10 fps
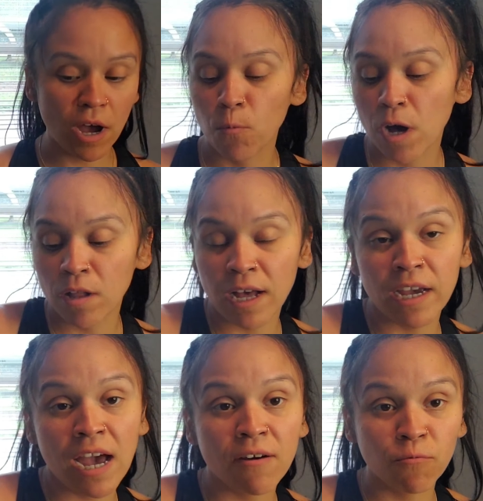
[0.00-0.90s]
Well, I
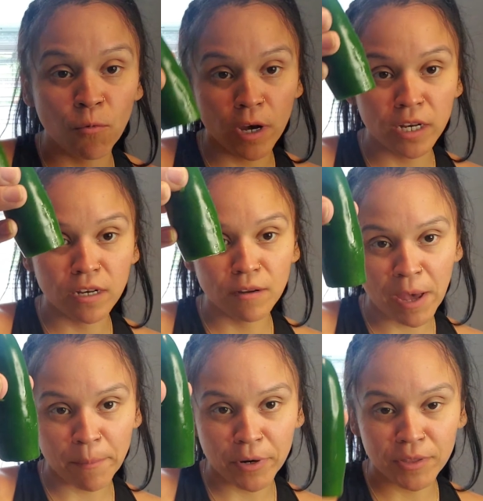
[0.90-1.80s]
have 1
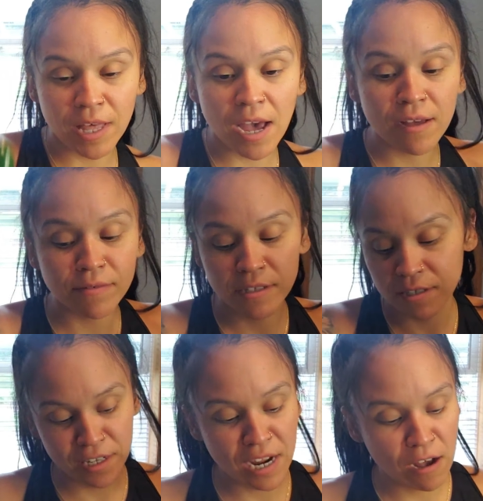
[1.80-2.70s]
pepper left,
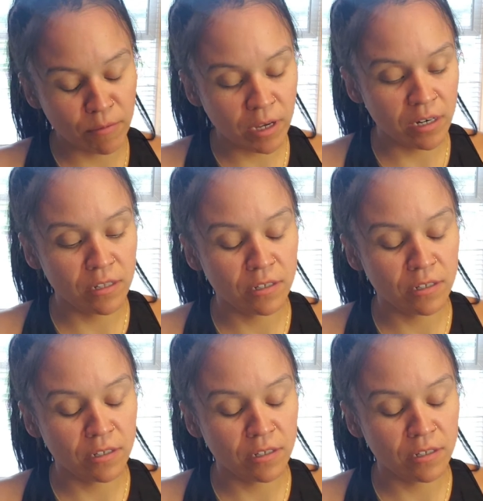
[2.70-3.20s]
and now I'm cutting the